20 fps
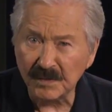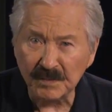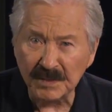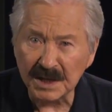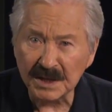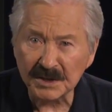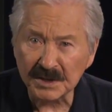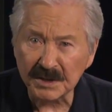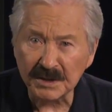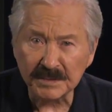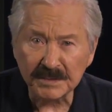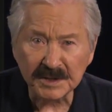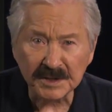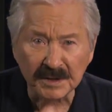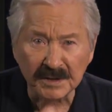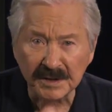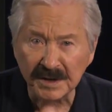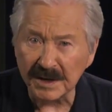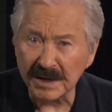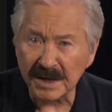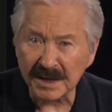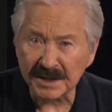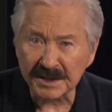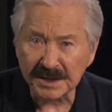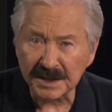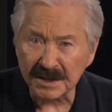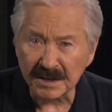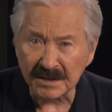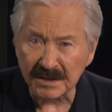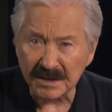Muslims are not
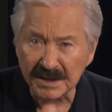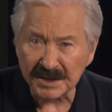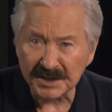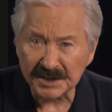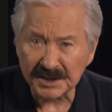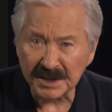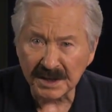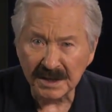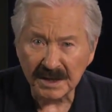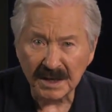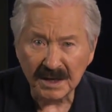terrorists,